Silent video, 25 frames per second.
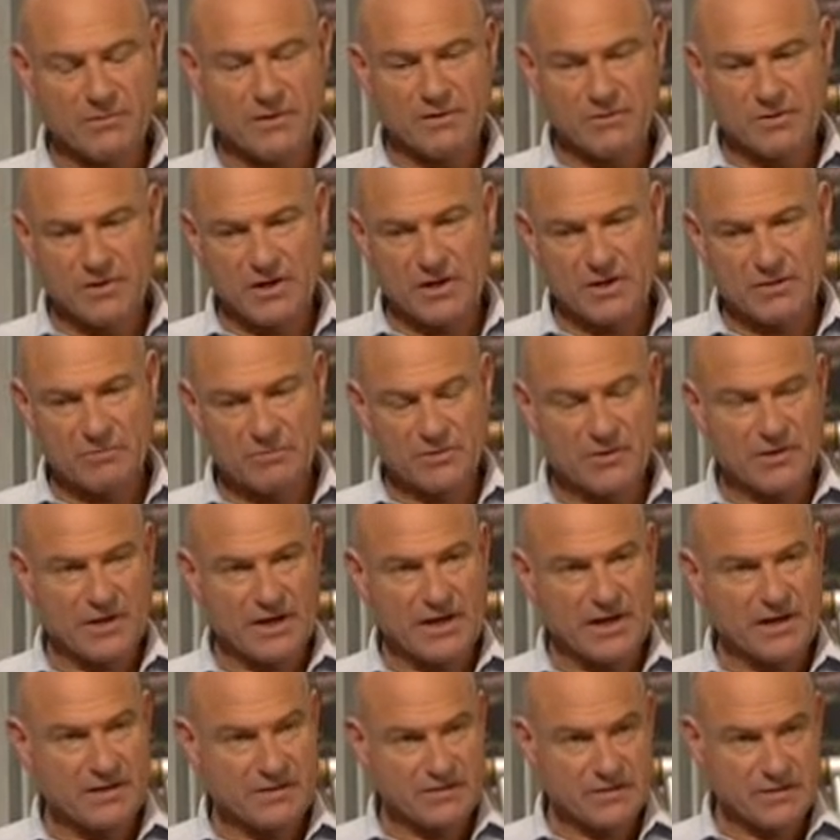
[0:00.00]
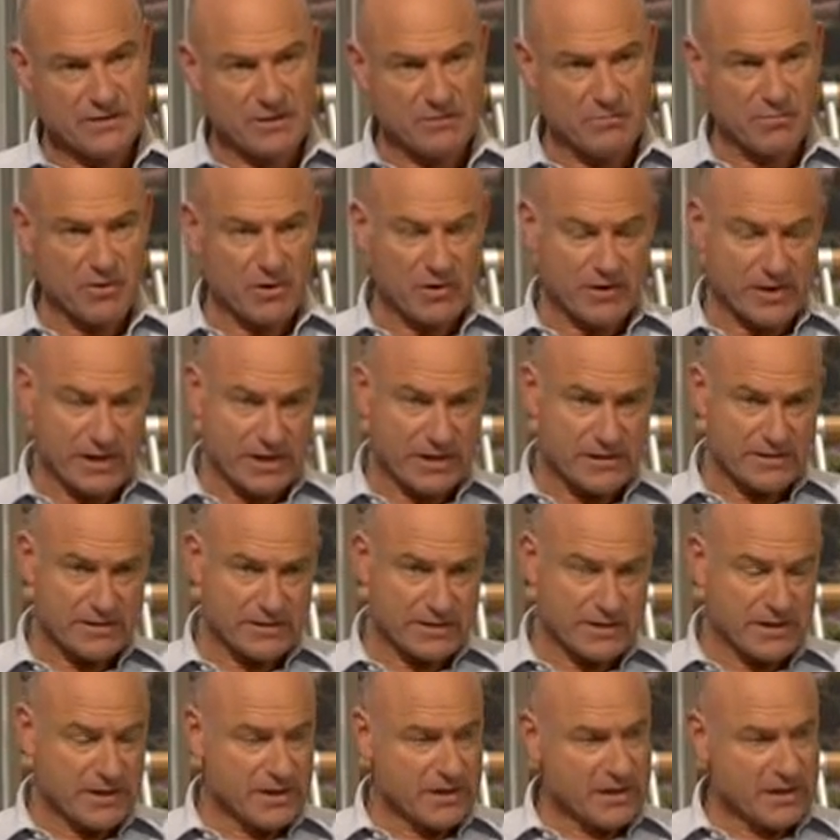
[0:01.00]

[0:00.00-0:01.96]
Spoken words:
They would rather put their hands in their pockets,